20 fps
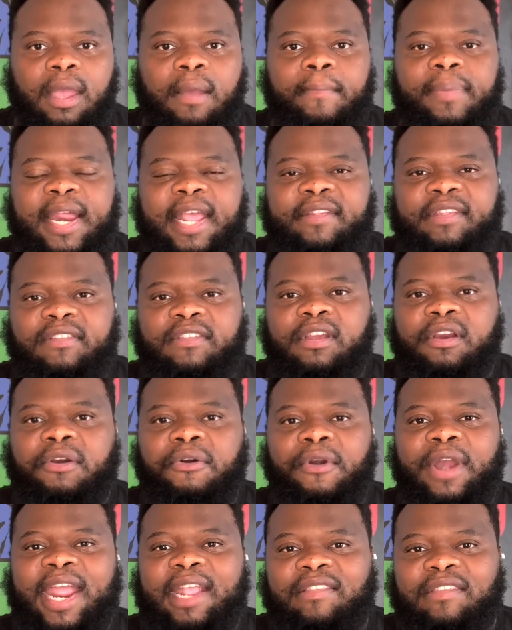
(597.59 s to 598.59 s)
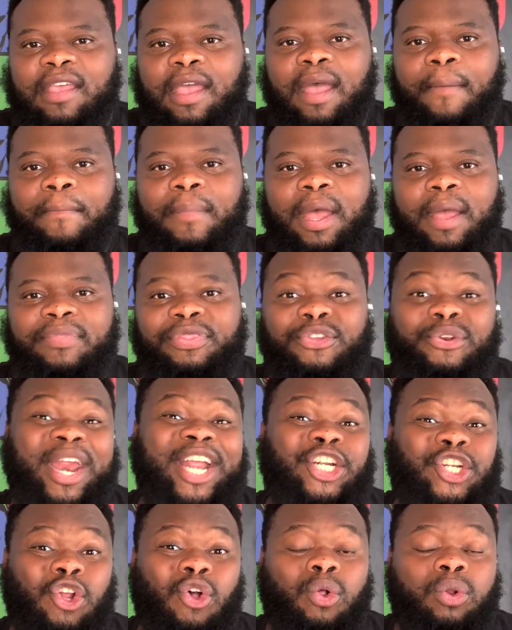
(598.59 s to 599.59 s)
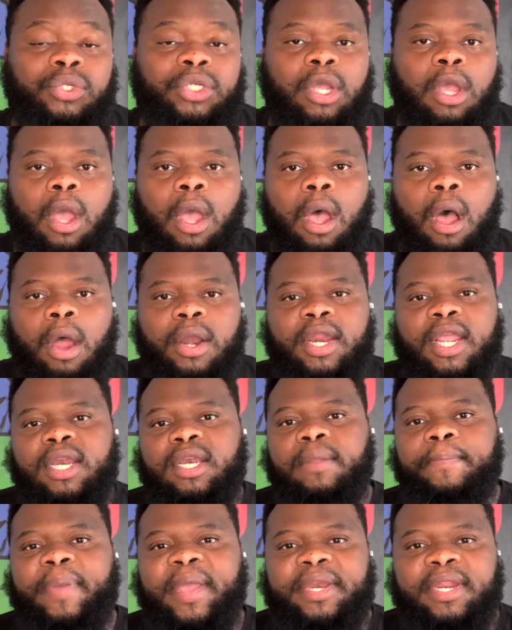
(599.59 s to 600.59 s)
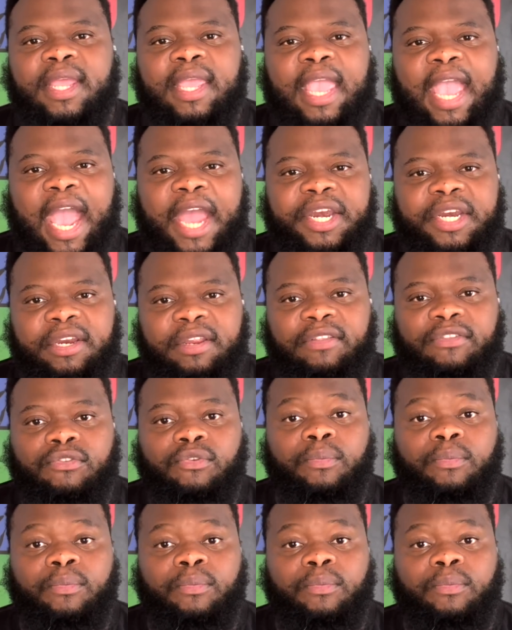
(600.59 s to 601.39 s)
places a greater threshold on independent candidates to